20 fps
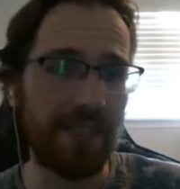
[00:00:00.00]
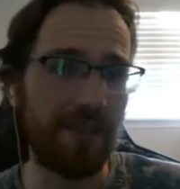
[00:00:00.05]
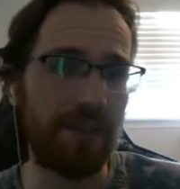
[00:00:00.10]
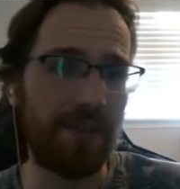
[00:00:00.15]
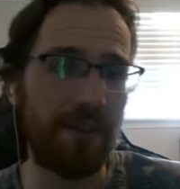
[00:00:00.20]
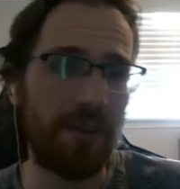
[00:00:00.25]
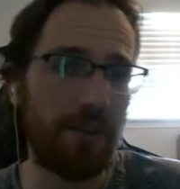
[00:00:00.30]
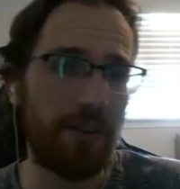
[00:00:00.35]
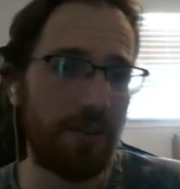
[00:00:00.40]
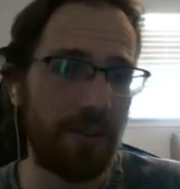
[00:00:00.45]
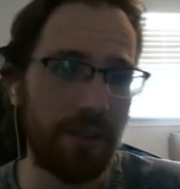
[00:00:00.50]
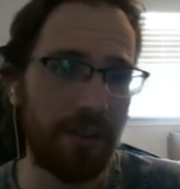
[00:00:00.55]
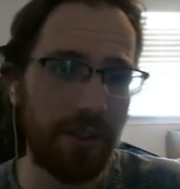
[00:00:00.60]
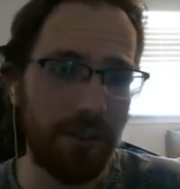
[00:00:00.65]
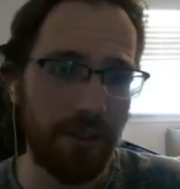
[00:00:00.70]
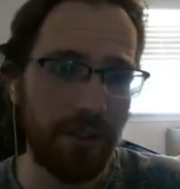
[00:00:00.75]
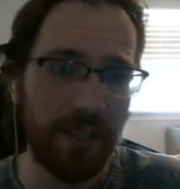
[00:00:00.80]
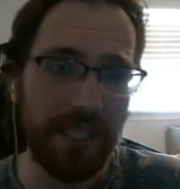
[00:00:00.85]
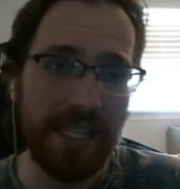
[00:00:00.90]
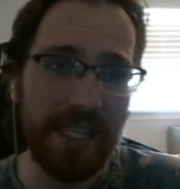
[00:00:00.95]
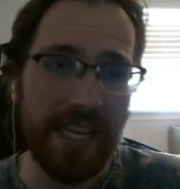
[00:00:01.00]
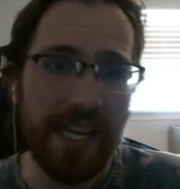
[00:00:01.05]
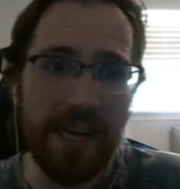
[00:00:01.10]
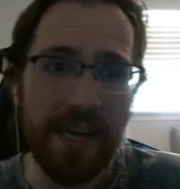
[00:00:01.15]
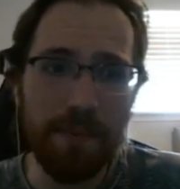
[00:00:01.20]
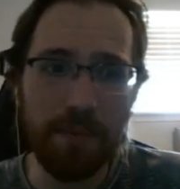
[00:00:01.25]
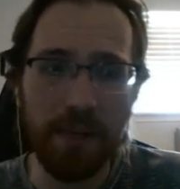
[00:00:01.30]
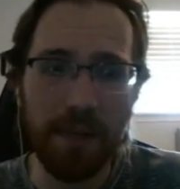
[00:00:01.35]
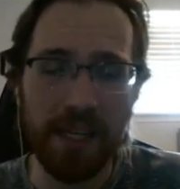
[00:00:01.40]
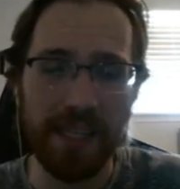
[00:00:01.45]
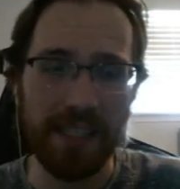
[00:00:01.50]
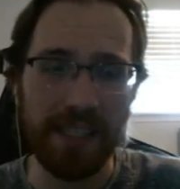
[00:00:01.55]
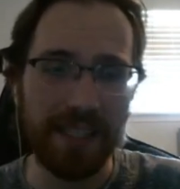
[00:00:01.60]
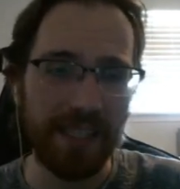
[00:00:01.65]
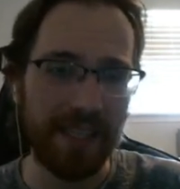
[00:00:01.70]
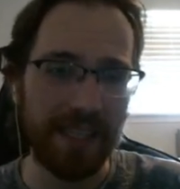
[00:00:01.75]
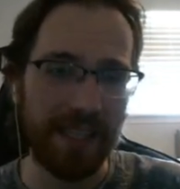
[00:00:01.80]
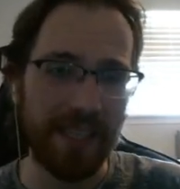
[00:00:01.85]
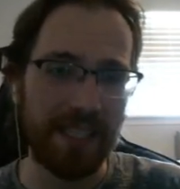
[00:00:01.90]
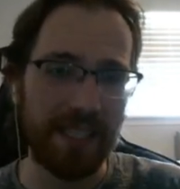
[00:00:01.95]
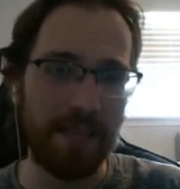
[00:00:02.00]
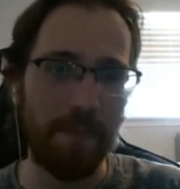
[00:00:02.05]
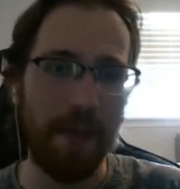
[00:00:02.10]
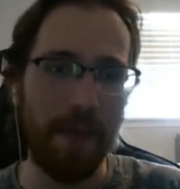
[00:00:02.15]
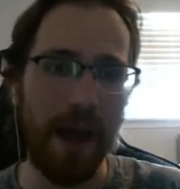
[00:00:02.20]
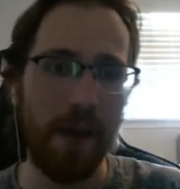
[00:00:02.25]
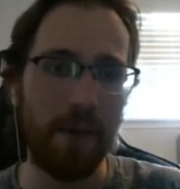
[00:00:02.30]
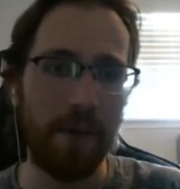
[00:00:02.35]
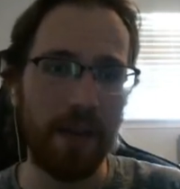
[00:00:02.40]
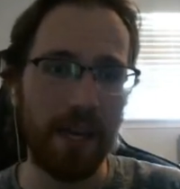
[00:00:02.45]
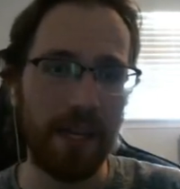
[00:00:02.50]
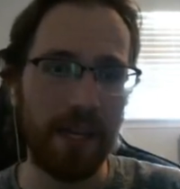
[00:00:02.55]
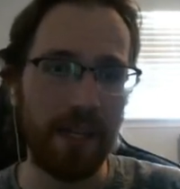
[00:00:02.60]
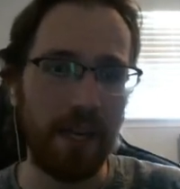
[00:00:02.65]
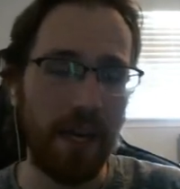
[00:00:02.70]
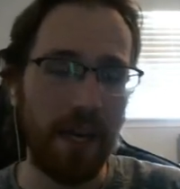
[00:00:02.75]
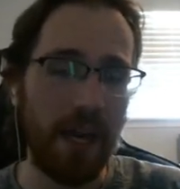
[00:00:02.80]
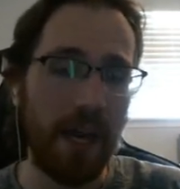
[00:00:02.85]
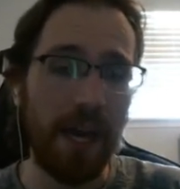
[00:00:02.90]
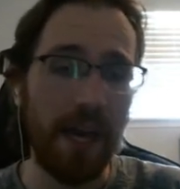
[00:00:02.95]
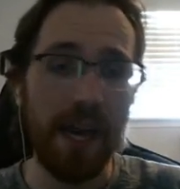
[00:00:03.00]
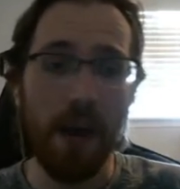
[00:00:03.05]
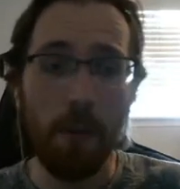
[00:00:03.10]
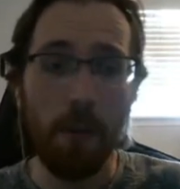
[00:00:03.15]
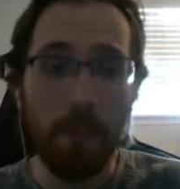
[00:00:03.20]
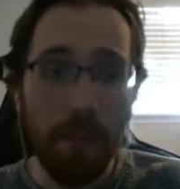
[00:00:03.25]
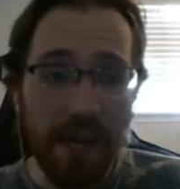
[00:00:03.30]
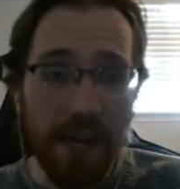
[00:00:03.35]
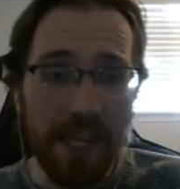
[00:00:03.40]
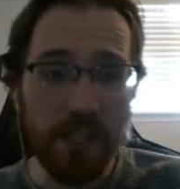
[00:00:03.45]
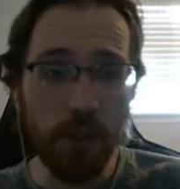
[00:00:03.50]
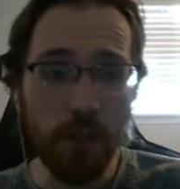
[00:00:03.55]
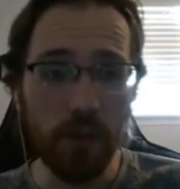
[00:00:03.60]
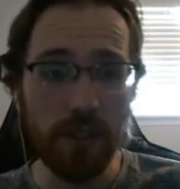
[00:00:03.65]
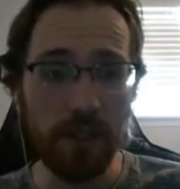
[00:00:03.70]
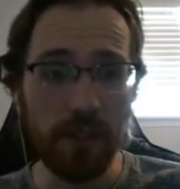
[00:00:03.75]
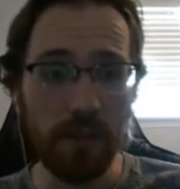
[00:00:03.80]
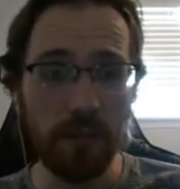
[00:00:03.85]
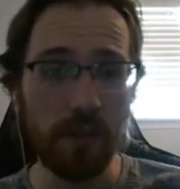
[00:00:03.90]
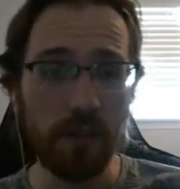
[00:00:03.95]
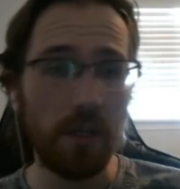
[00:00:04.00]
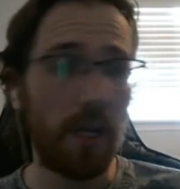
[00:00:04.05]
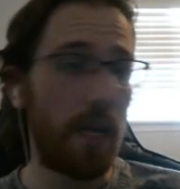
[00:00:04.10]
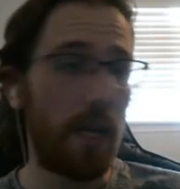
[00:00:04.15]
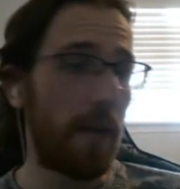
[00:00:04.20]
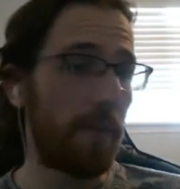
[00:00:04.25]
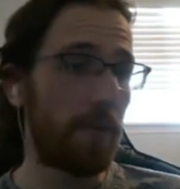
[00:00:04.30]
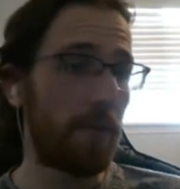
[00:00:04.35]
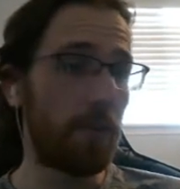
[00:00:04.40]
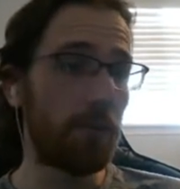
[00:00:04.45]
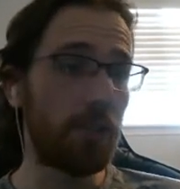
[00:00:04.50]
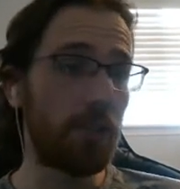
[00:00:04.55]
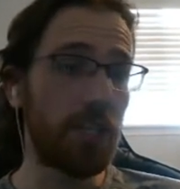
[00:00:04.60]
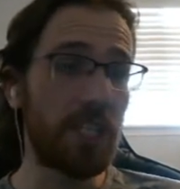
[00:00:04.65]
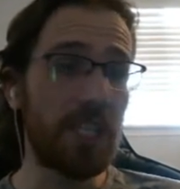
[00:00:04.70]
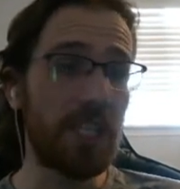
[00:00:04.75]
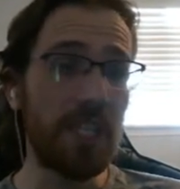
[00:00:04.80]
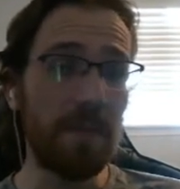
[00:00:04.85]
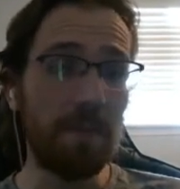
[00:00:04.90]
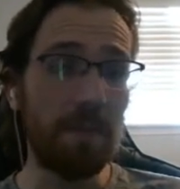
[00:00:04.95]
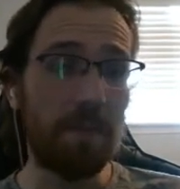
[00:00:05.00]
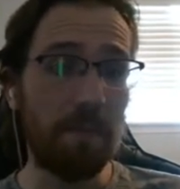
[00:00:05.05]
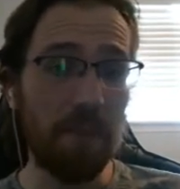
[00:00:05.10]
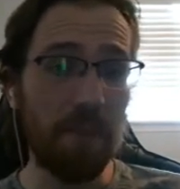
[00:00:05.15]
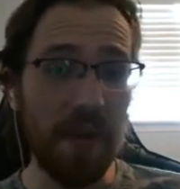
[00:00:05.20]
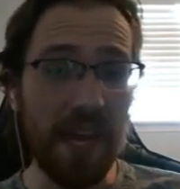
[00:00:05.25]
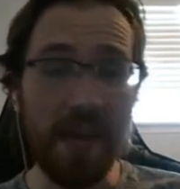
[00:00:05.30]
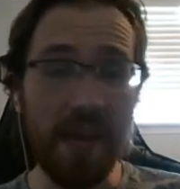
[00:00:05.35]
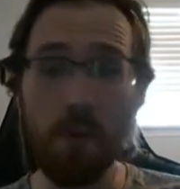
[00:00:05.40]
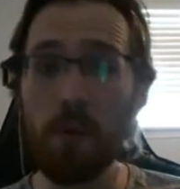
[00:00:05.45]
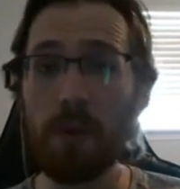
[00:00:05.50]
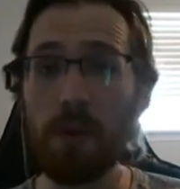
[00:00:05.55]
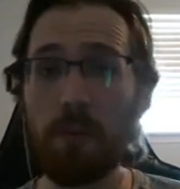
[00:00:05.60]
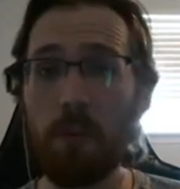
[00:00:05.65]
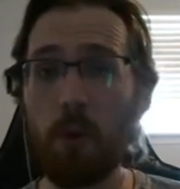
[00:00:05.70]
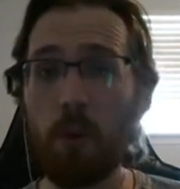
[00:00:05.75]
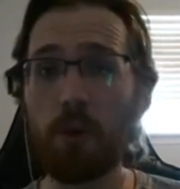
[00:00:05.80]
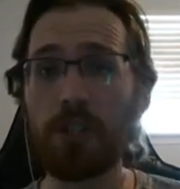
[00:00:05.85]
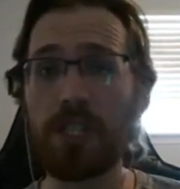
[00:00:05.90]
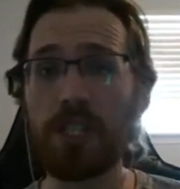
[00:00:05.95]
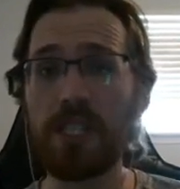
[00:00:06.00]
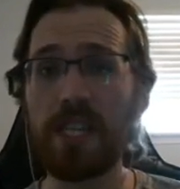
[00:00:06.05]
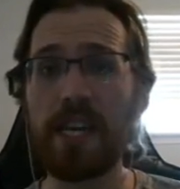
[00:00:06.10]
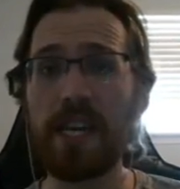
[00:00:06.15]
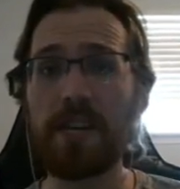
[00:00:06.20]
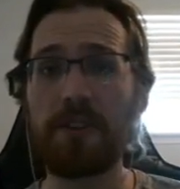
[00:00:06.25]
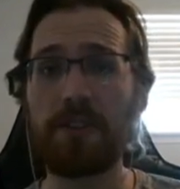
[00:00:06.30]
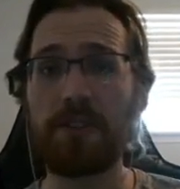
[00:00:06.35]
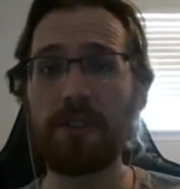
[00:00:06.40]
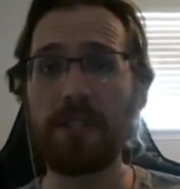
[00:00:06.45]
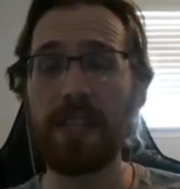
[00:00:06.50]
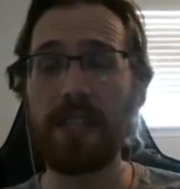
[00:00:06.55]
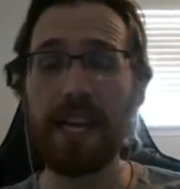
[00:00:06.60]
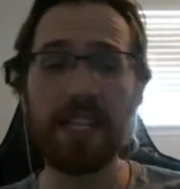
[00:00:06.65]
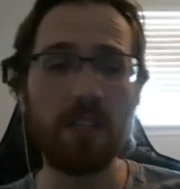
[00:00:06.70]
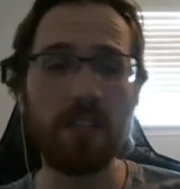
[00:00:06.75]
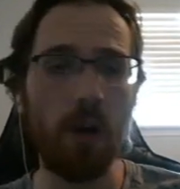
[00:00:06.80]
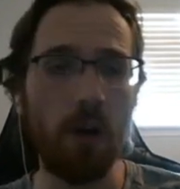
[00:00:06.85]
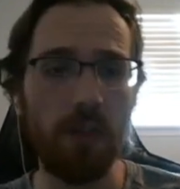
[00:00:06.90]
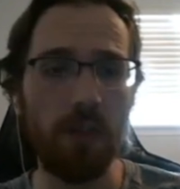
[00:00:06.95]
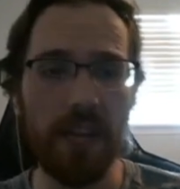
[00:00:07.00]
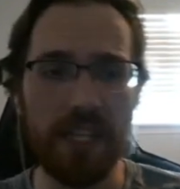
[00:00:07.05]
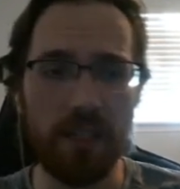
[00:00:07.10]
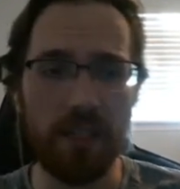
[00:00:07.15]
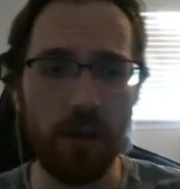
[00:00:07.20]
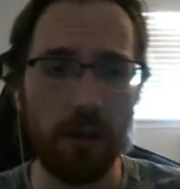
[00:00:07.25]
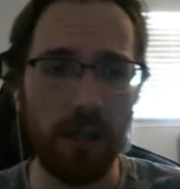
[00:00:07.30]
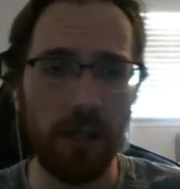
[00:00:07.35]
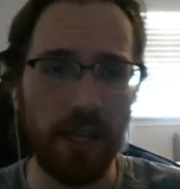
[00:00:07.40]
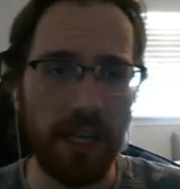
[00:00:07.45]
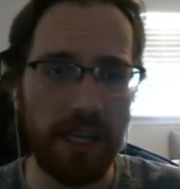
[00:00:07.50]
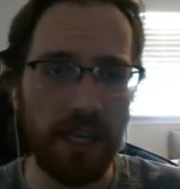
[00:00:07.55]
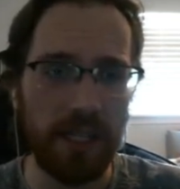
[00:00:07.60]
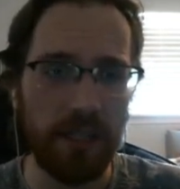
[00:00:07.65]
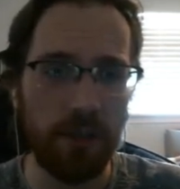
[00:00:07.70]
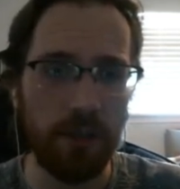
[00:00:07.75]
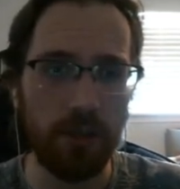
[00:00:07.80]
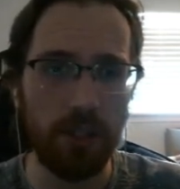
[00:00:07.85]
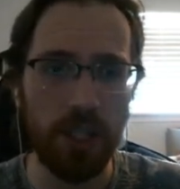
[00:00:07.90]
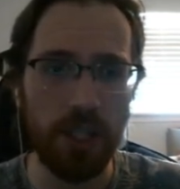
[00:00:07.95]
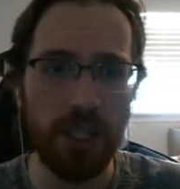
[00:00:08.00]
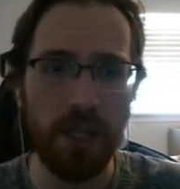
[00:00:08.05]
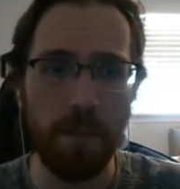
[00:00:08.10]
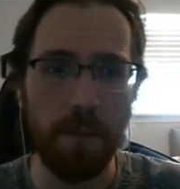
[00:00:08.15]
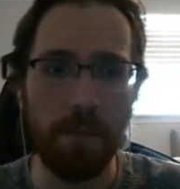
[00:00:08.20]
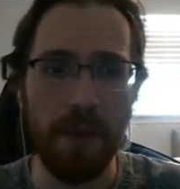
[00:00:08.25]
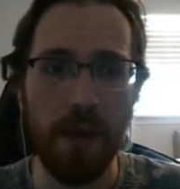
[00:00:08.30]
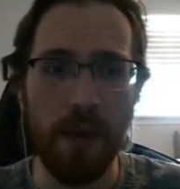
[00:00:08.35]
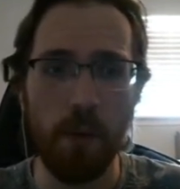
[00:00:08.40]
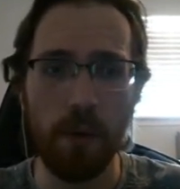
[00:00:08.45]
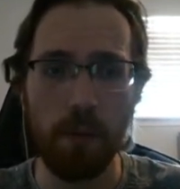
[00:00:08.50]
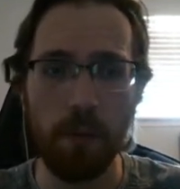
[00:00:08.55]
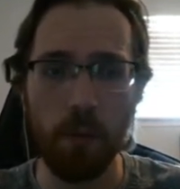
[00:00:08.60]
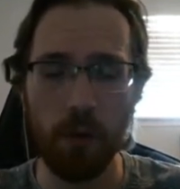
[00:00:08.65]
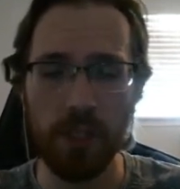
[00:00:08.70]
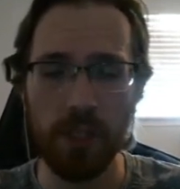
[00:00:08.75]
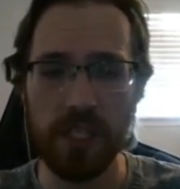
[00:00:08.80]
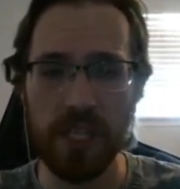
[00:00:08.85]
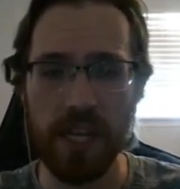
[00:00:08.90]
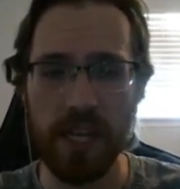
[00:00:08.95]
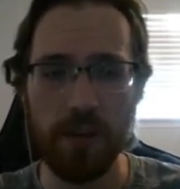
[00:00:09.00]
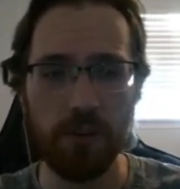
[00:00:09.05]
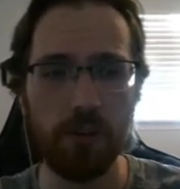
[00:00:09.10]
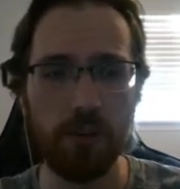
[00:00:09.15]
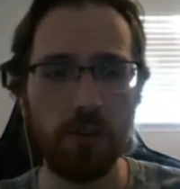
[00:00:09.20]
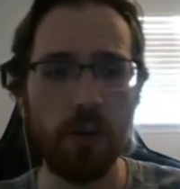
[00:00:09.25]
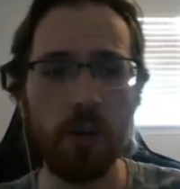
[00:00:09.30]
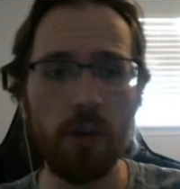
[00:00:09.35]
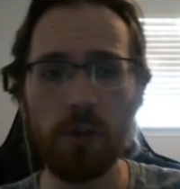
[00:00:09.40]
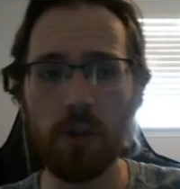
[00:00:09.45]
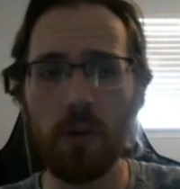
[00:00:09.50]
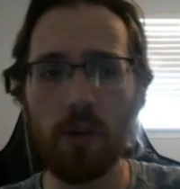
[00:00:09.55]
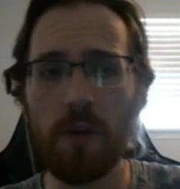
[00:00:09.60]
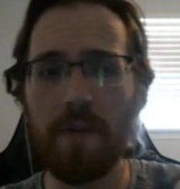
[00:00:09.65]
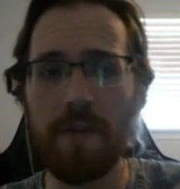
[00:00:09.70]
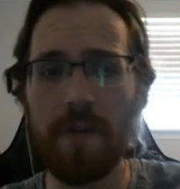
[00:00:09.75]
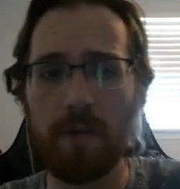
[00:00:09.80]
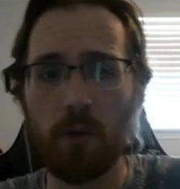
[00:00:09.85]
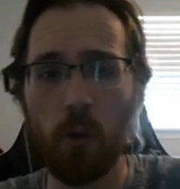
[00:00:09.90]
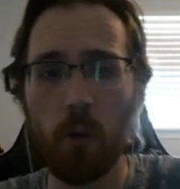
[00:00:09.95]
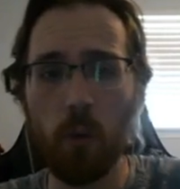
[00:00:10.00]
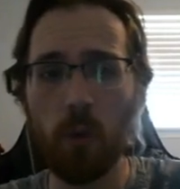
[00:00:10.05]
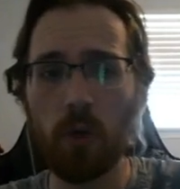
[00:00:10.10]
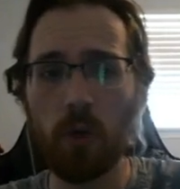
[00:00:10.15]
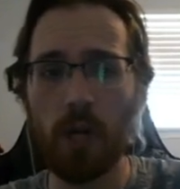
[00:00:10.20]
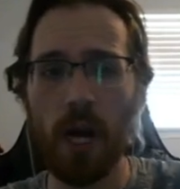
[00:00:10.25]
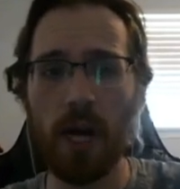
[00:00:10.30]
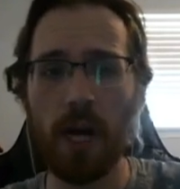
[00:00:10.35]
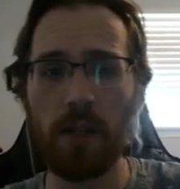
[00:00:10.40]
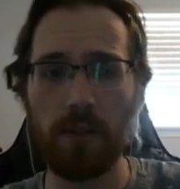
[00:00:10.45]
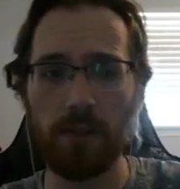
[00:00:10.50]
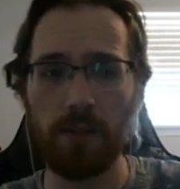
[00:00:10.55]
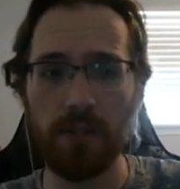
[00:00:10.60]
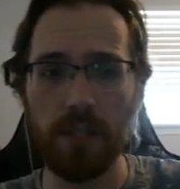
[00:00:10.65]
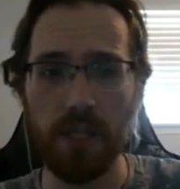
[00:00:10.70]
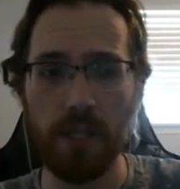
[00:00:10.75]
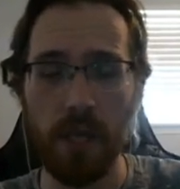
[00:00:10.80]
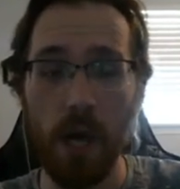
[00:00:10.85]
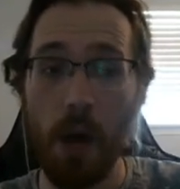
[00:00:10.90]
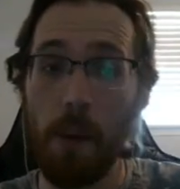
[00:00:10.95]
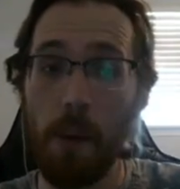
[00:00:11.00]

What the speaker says: You're a D, but that's about it. Now, Beedrill, you're just a bee with more stingers. That's all it is. You're just a bee with more stingers. You don't even have cool colors.